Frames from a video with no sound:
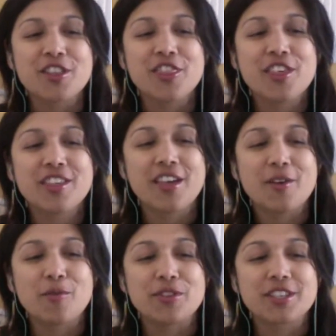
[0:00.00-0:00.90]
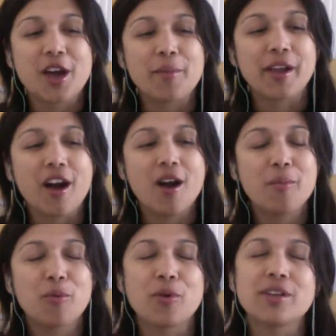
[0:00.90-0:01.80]
thing that was coming up
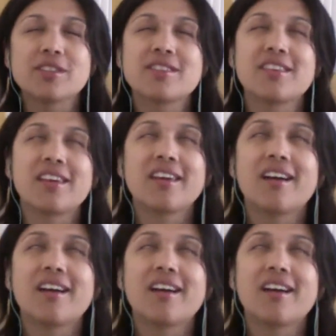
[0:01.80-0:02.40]
was the